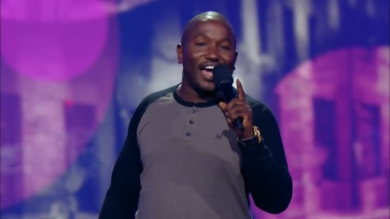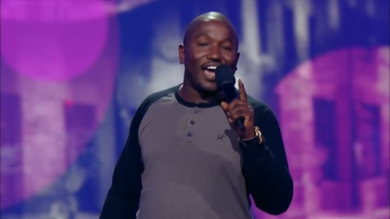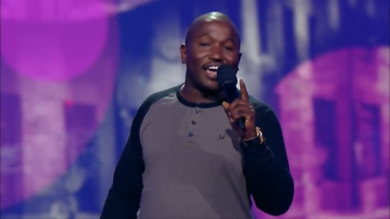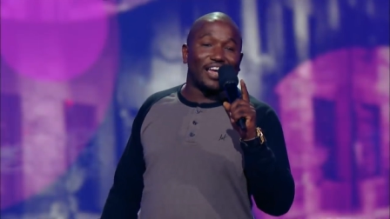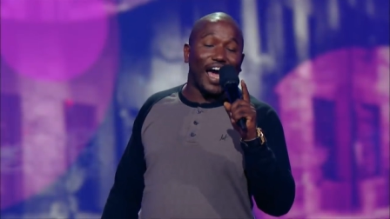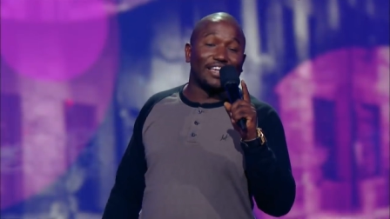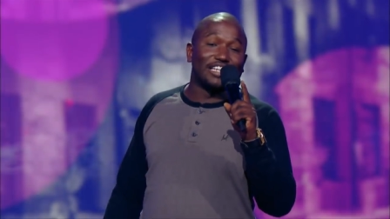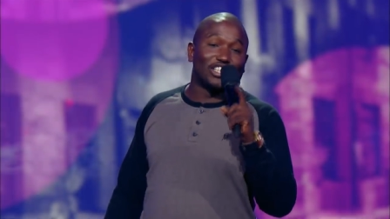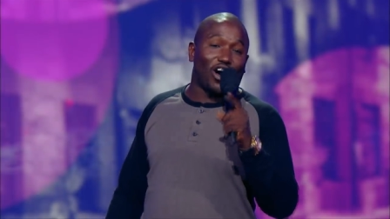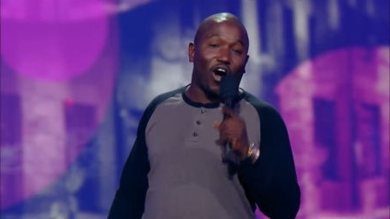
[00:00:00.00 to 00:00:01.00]
and I
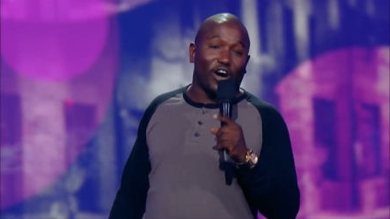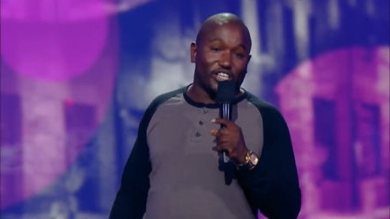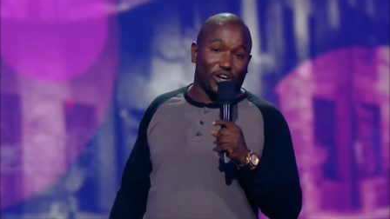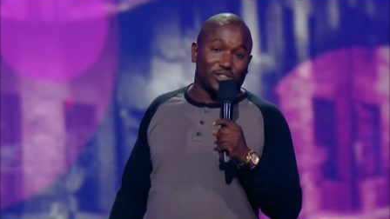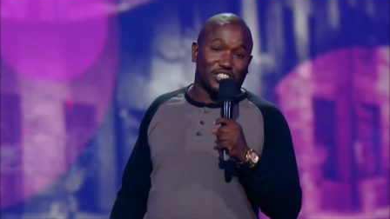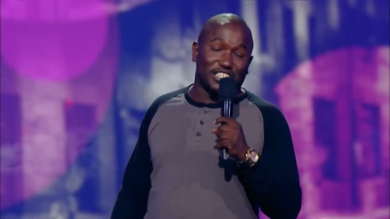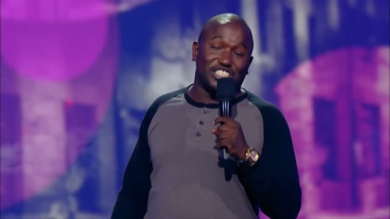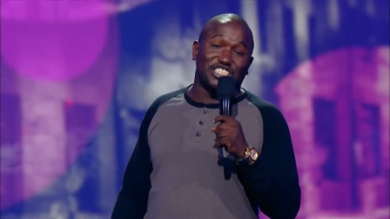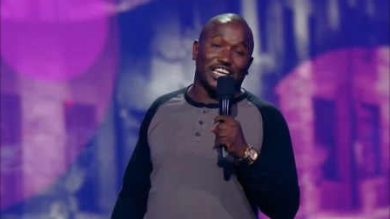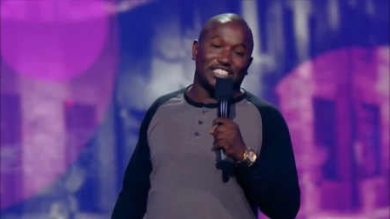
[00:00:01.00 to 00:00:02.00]
need the audio to the
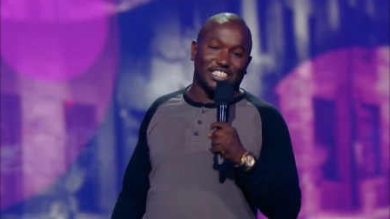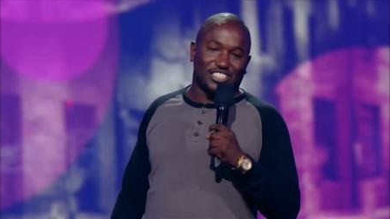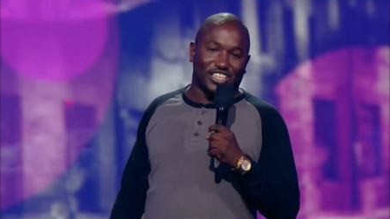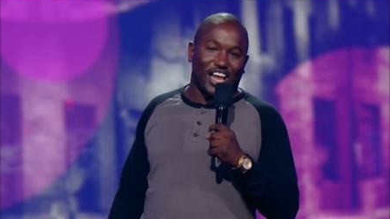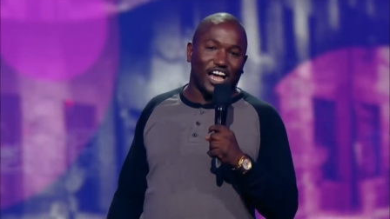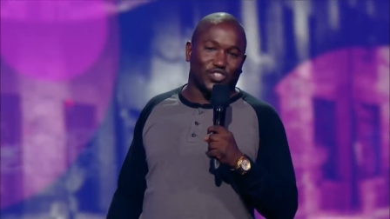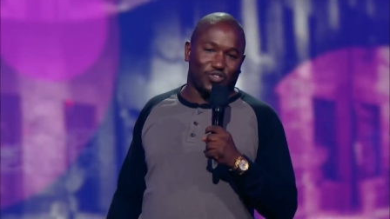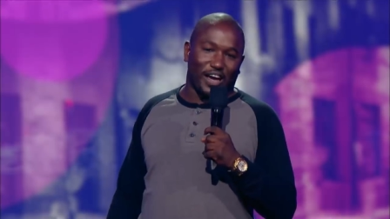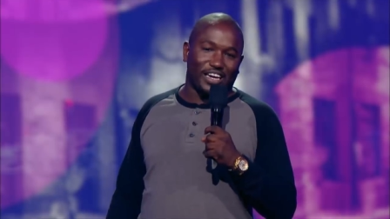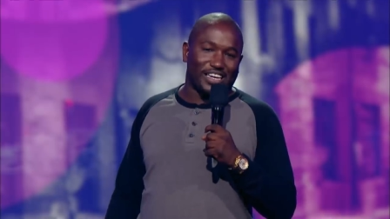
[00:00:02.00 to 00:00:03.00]
Jay Z Solange
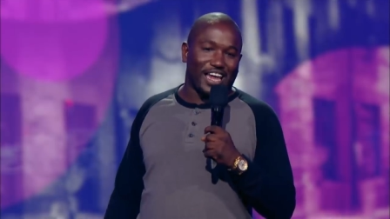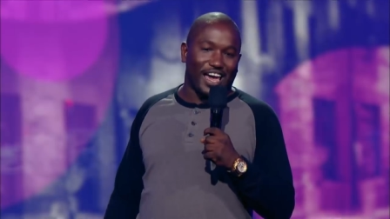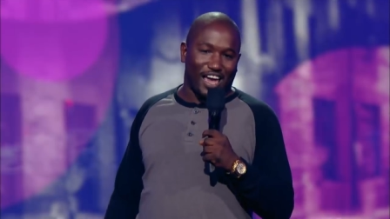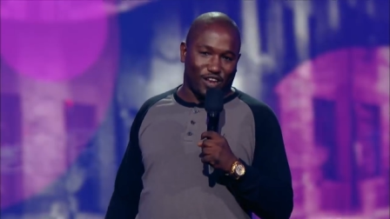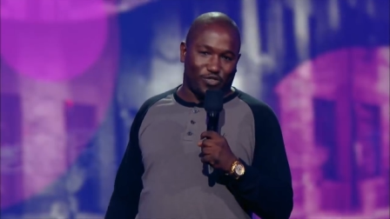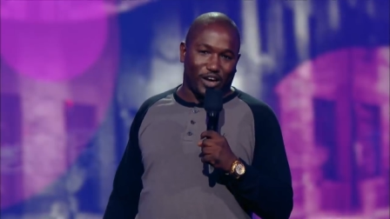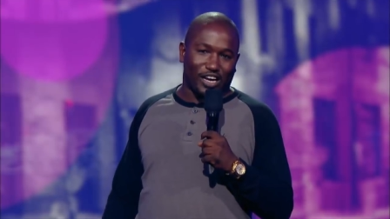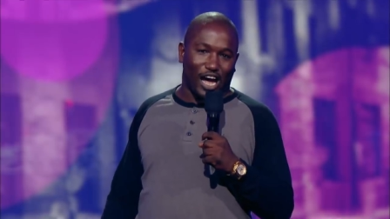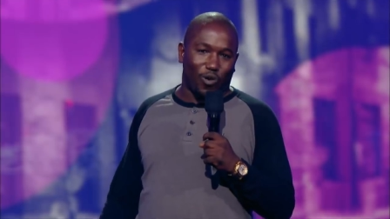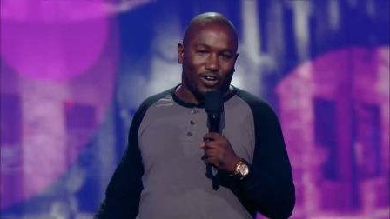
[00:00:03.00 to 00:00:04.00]
fight in that
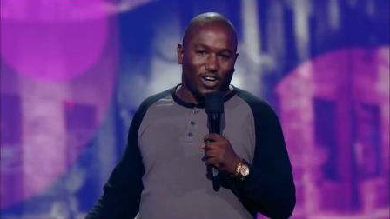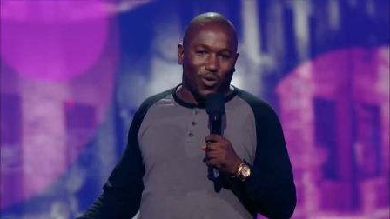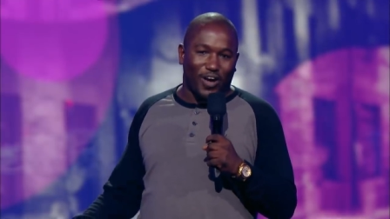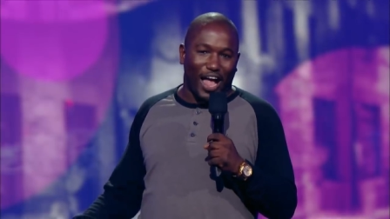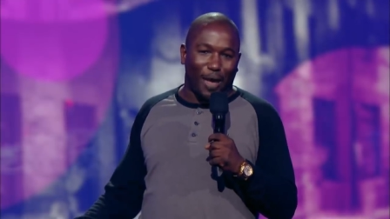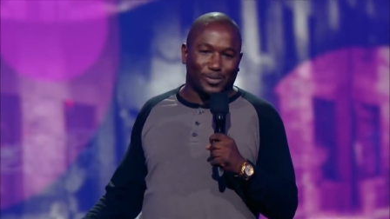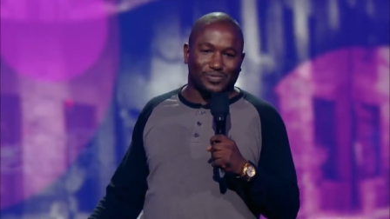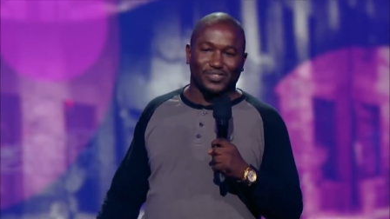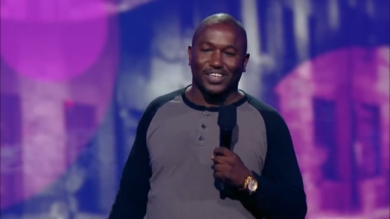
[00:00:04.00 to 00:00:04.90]
elevator. I wanna know what happened.